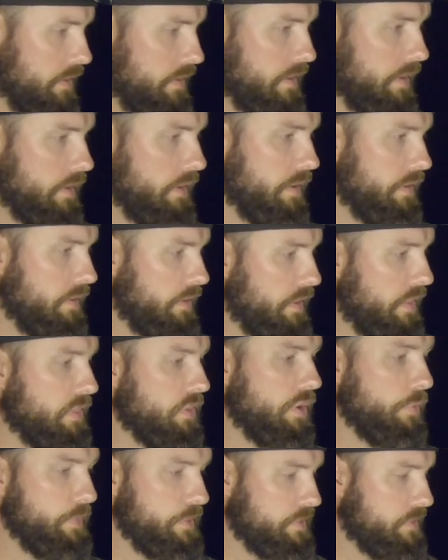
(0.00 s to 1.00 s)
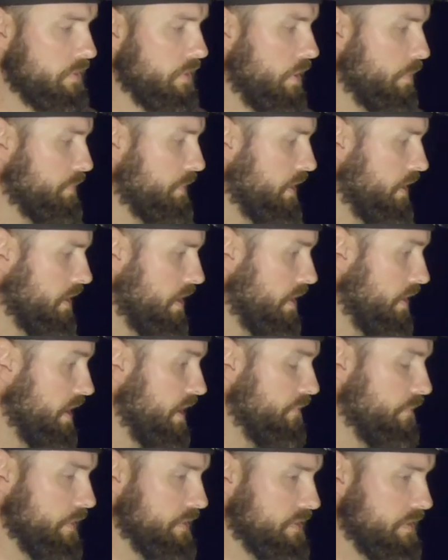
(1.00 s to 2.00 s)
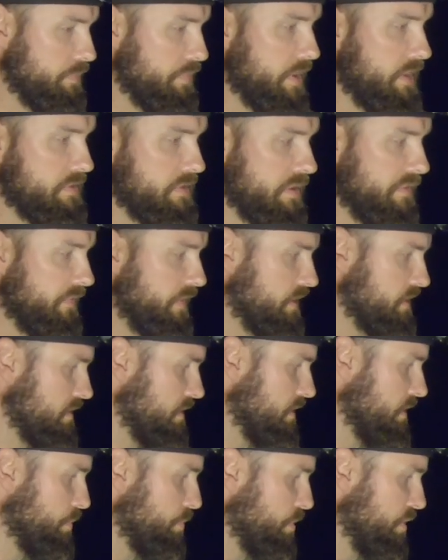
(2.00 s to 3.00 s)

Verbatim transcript: uh, thermal scoped AR, even a suppressor fits in there